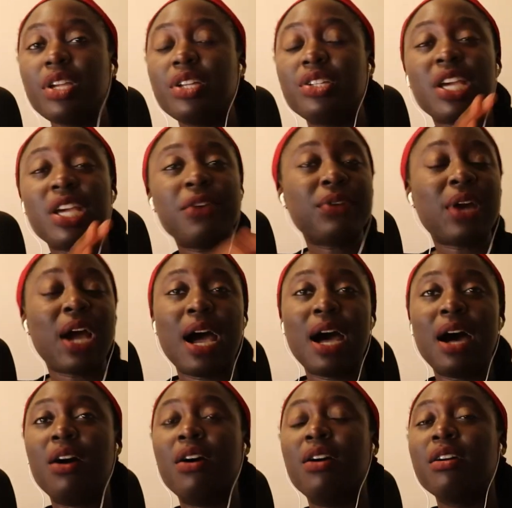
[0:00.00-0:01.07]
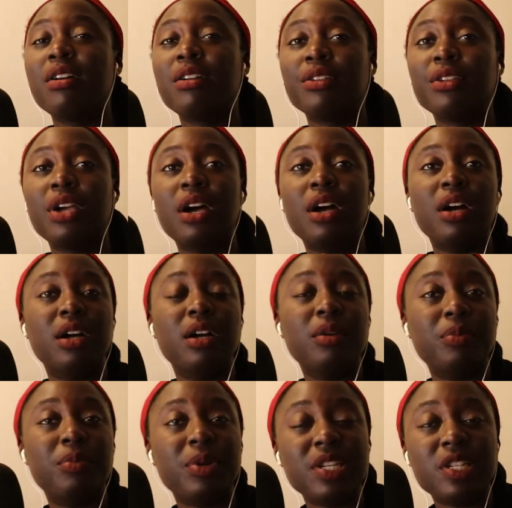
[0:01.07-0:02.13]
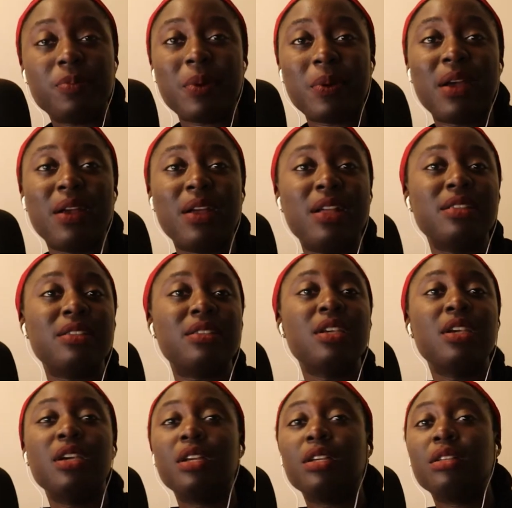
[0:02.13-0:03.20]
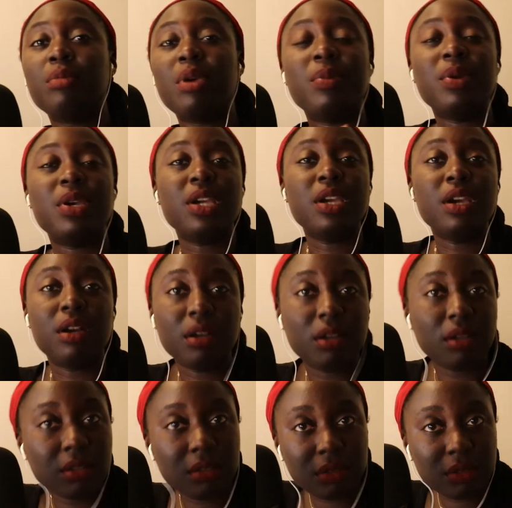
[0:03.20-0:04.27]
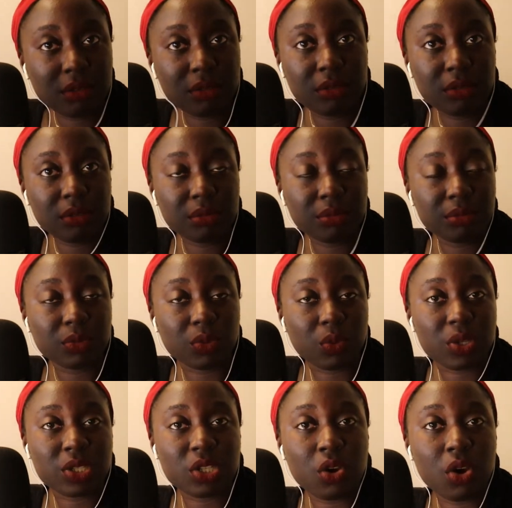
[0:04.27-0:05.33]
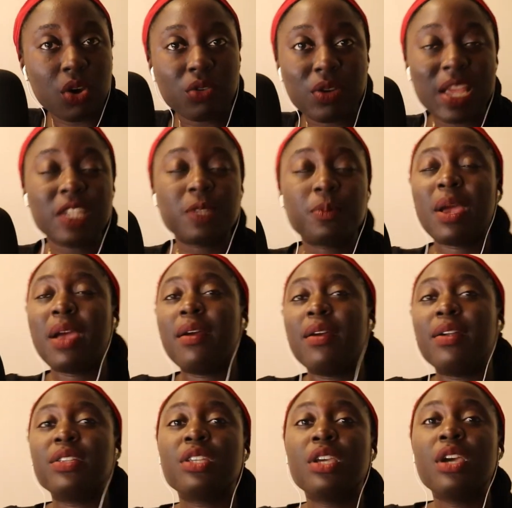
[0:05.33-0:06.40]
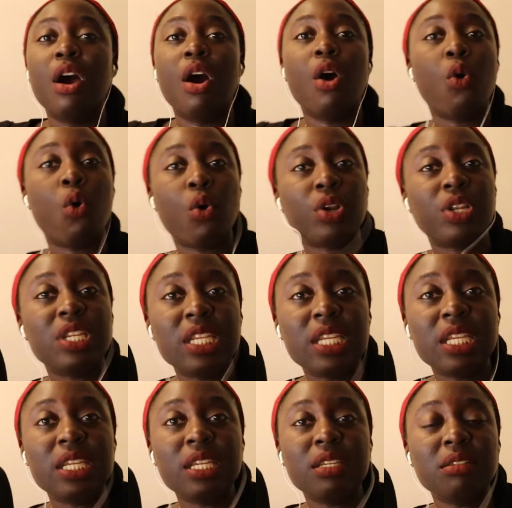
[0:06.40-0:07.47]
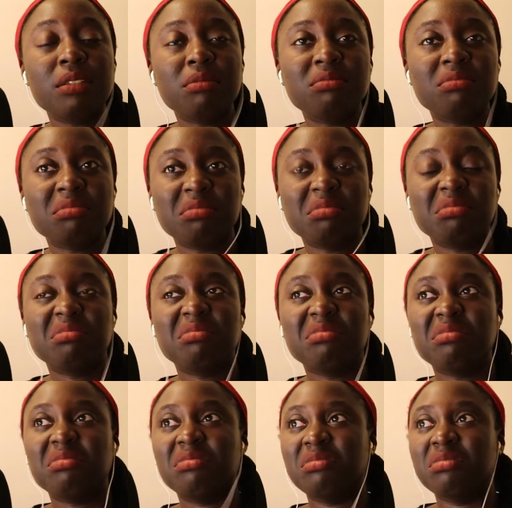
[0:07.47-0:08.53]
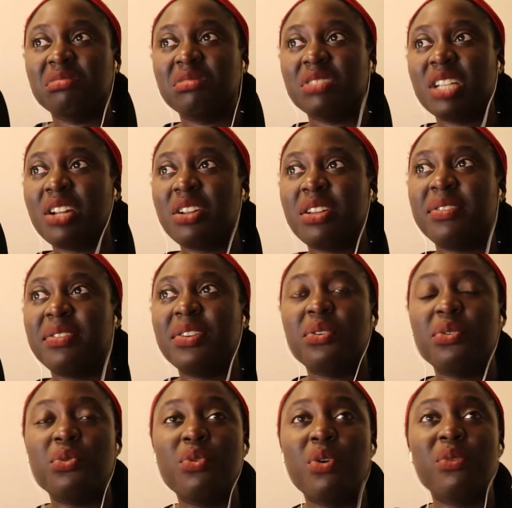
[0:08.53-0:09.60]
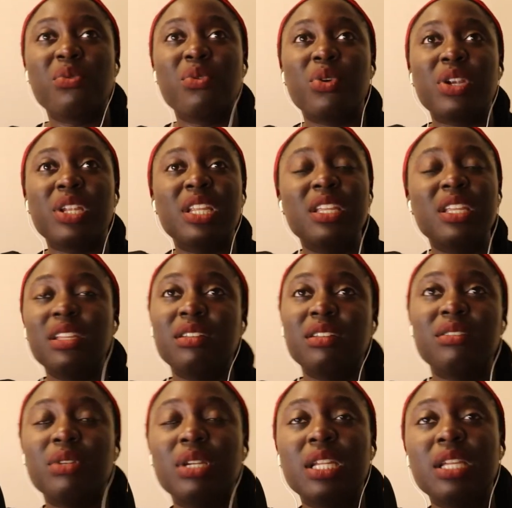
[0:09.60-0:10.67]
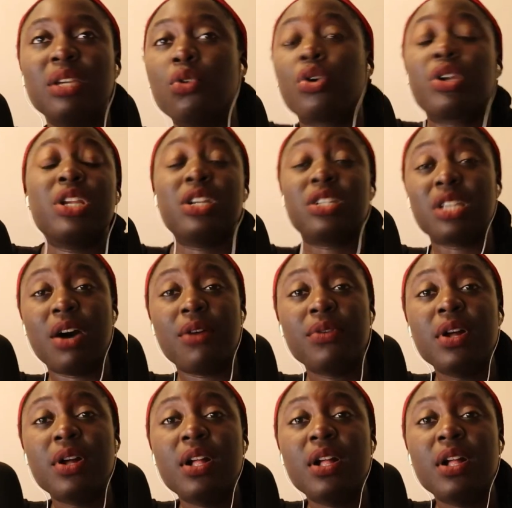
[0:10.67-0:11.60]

Jeff, Kyle, Brittany's parents. Maybe, what's it called? Ray's parents, Courtney. I don't even know who of Courtney, really. Courtney herself.